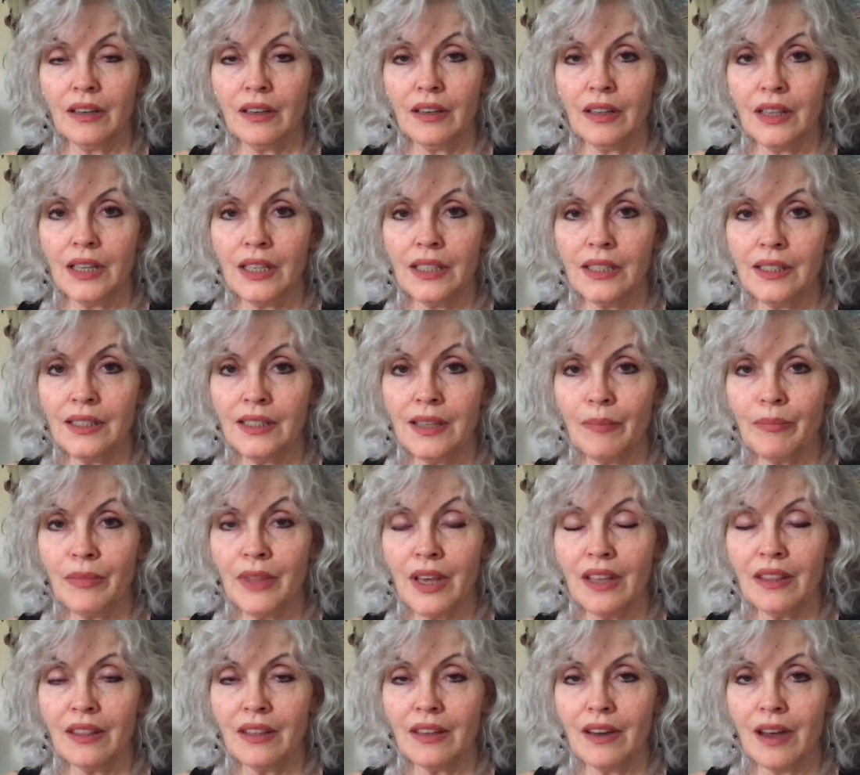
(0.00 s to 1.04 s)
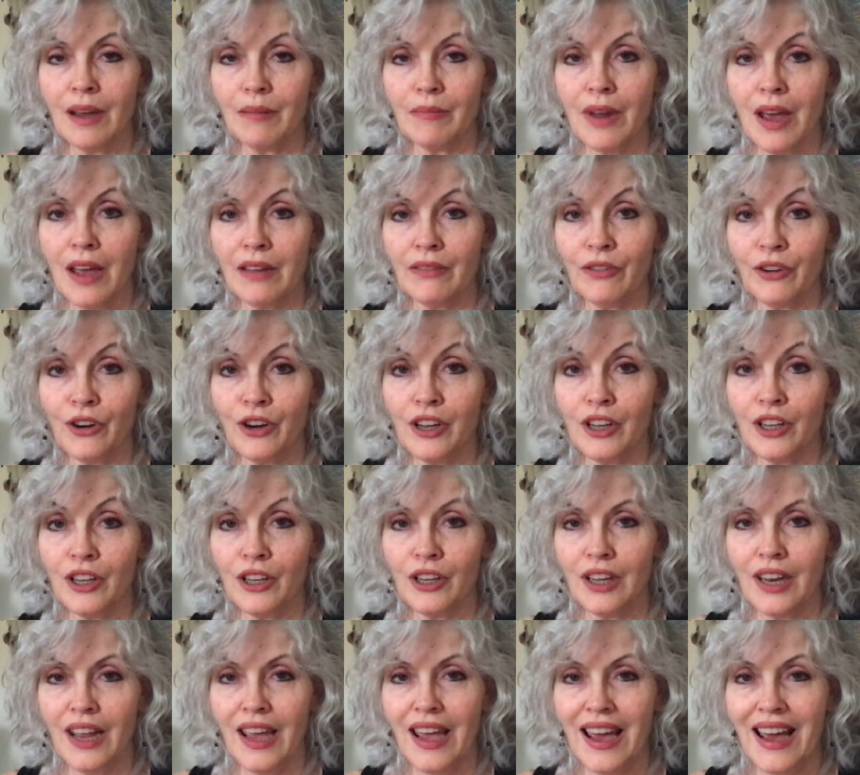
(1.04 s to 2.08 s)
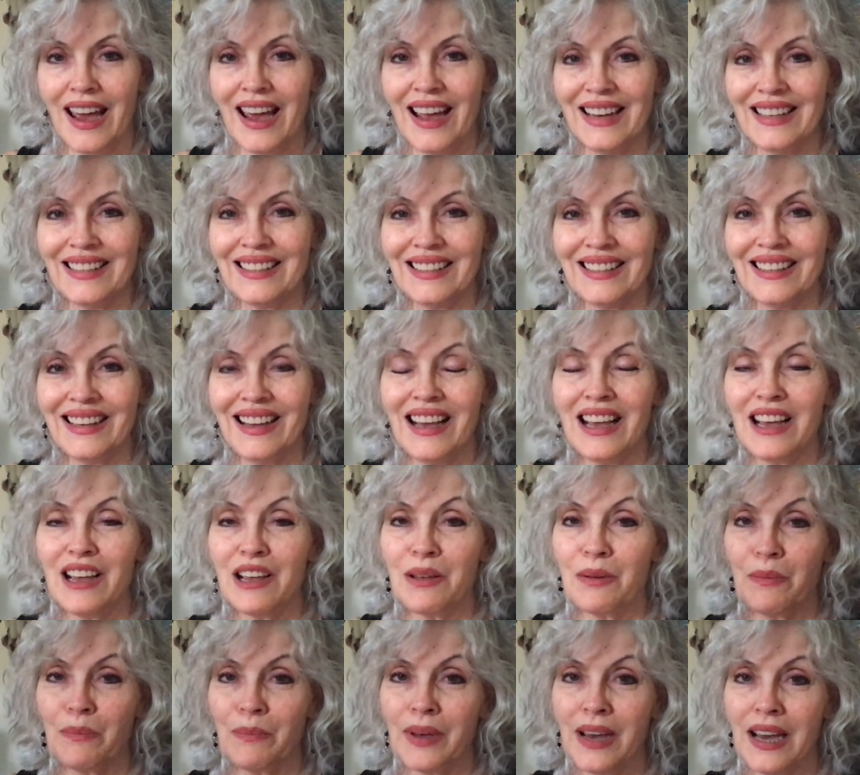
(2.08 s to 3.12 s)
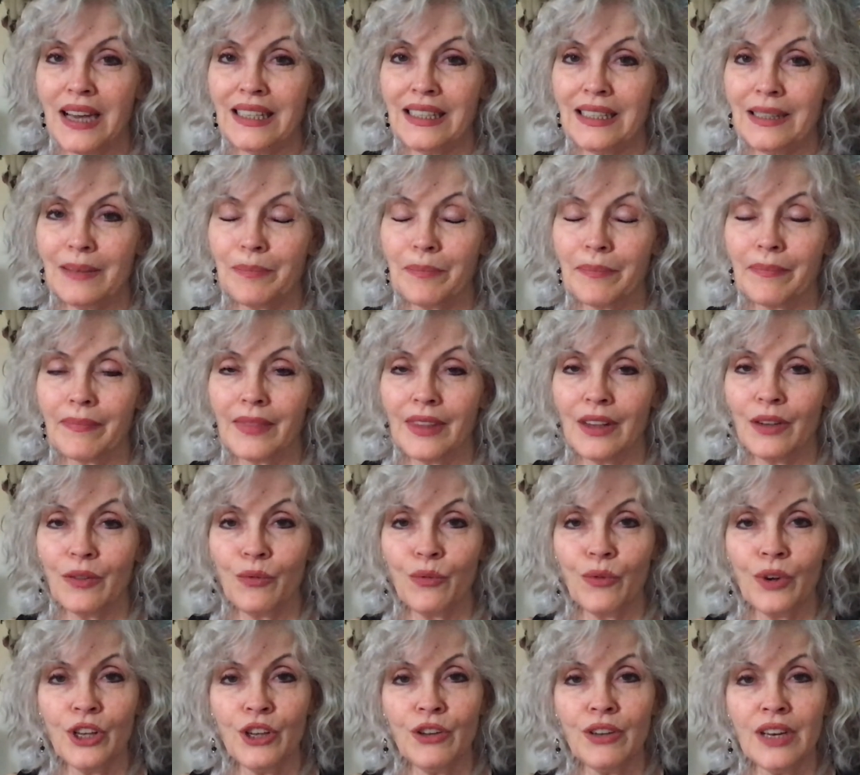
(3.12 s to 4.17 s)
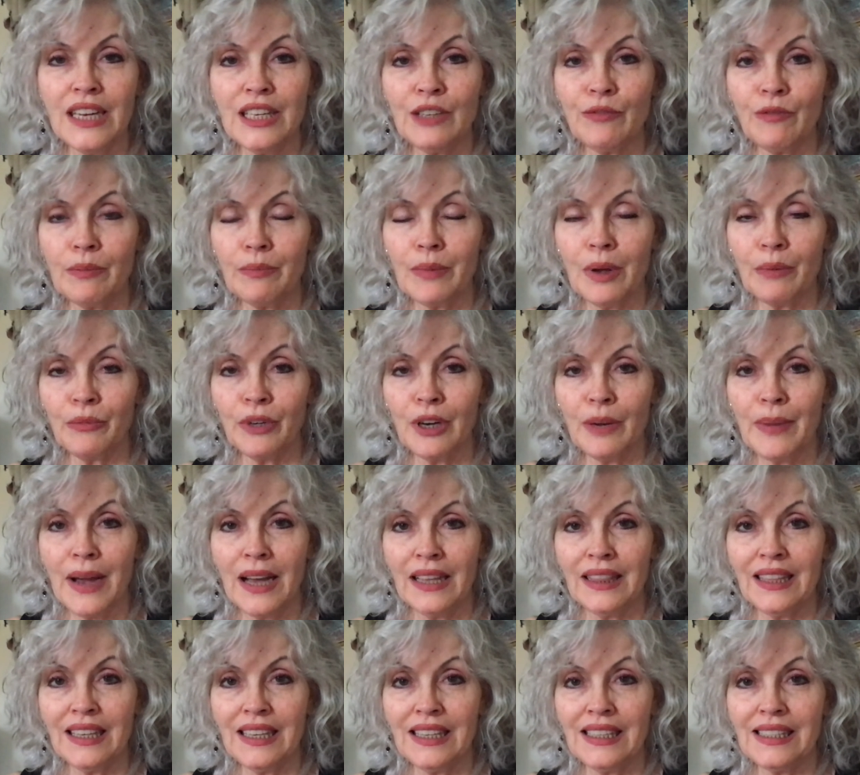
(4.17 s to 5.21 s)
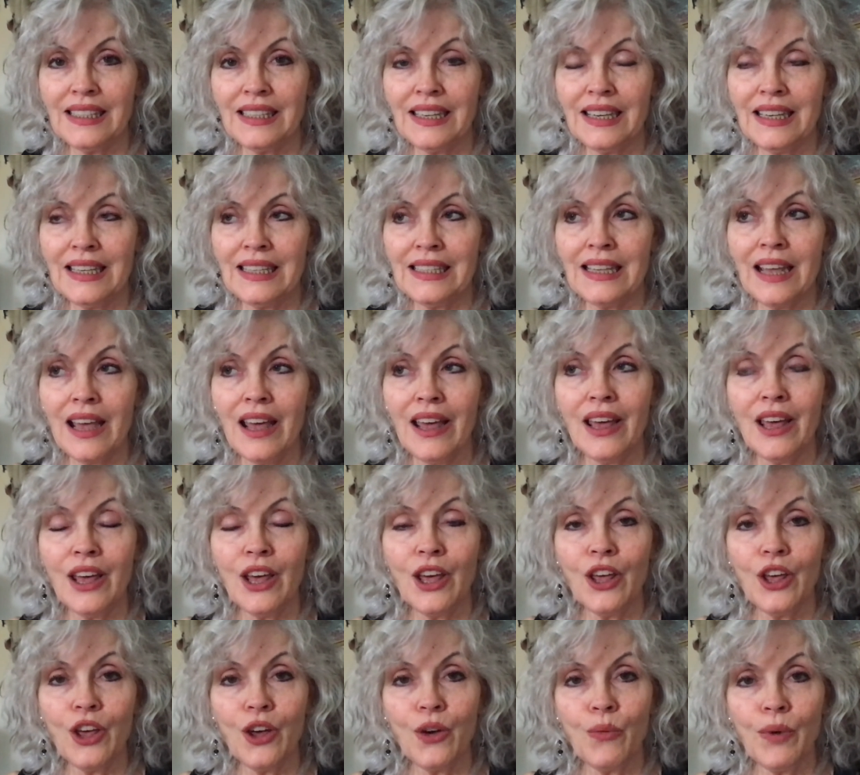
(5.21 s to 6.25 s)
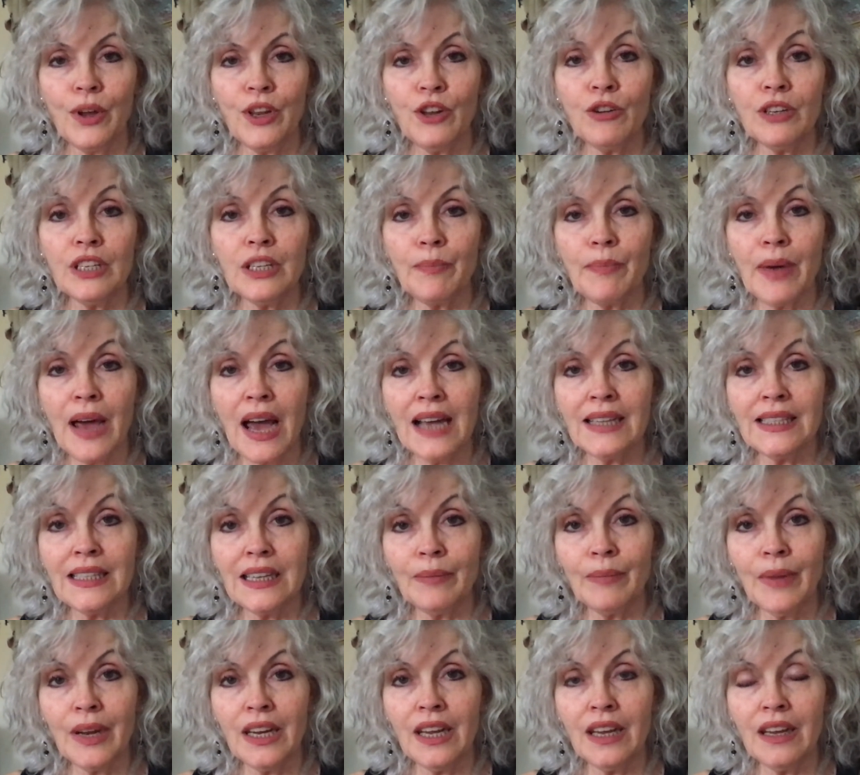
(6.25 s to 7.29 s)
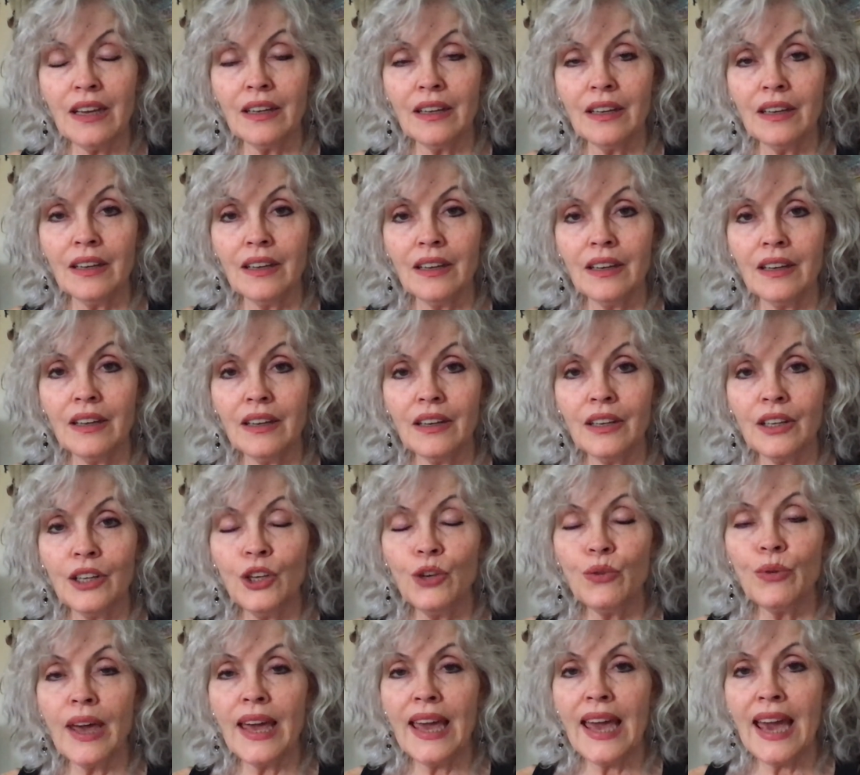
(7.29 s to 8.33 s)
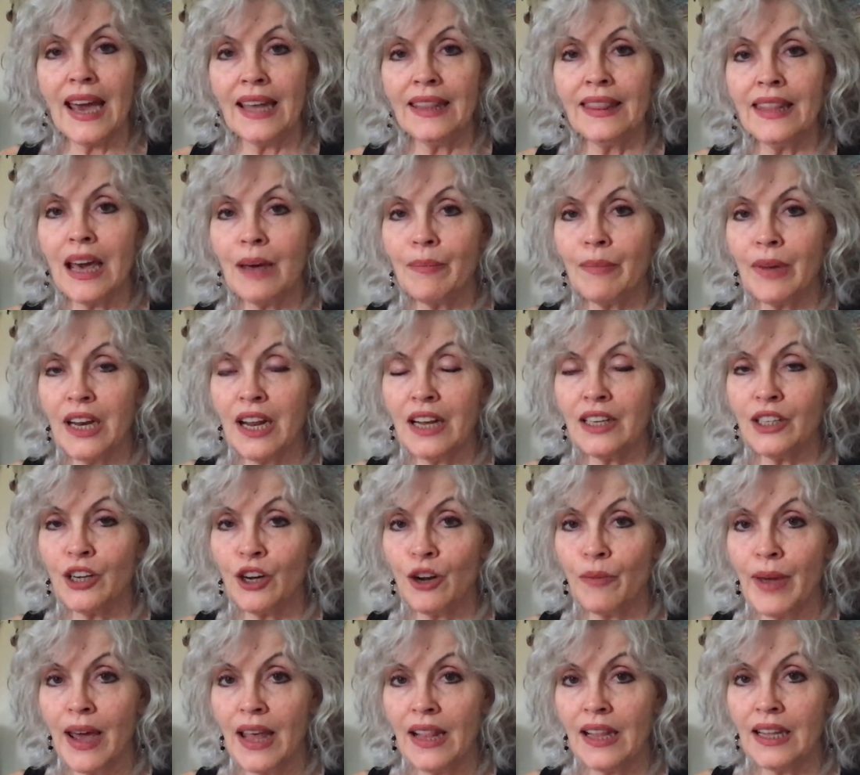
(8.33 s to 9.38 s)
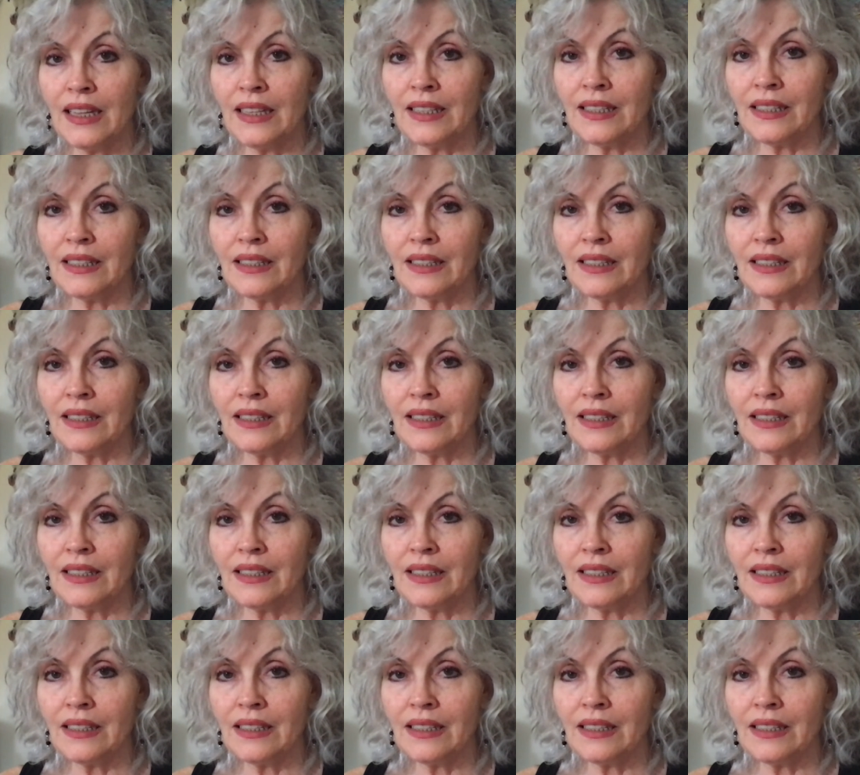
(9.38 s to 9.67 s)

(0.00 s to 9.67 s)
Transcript: This is something that I'm not very good at, but what you need to remember about this is when you deposit money, you add that money to your balance.